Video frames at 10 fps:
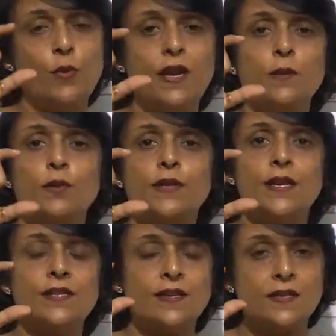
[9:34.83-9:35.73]
Whenever
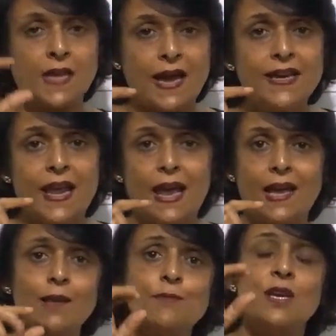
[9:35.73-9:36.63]
there is a
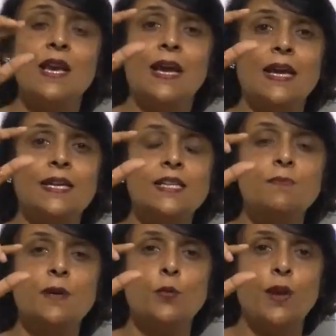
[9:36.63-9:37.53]
synapse, it
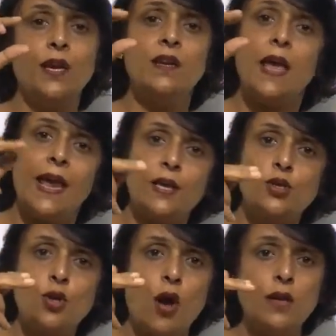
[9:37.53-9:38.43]
is between
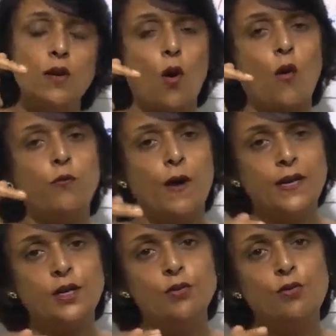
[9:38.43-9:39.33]
axon of
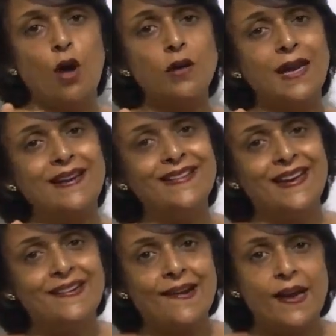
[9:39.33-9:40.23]
one neuron and
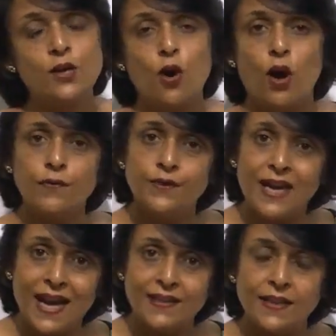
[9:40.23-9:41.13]
dendrite of
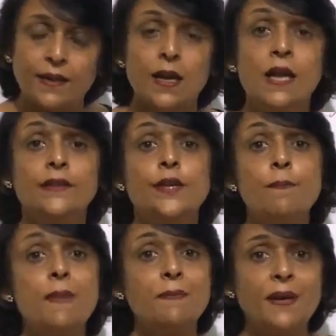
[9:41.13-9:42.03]
the other.
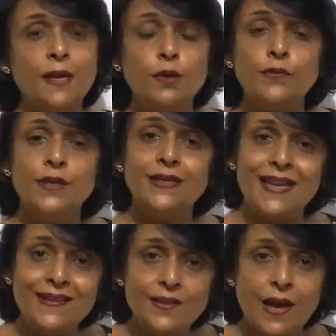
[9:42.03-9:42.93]
The membrane of the
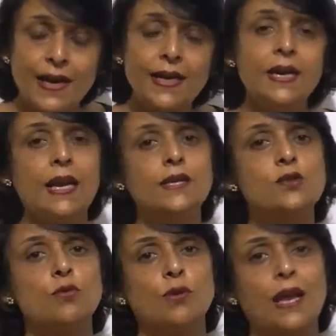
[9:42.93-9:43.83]
dendrite
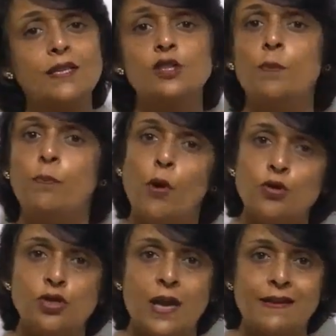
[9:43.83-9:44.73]
is known as the
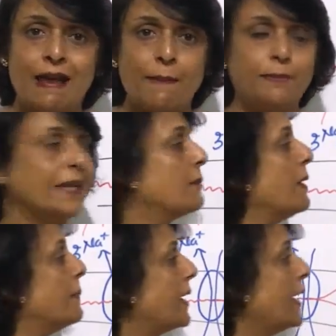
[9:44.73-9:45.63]
postsynaptic
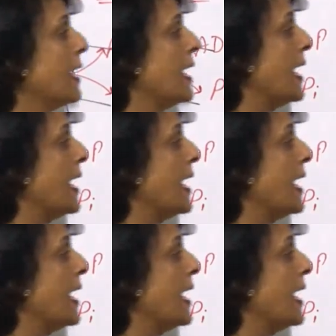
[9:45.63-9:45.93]
membrane.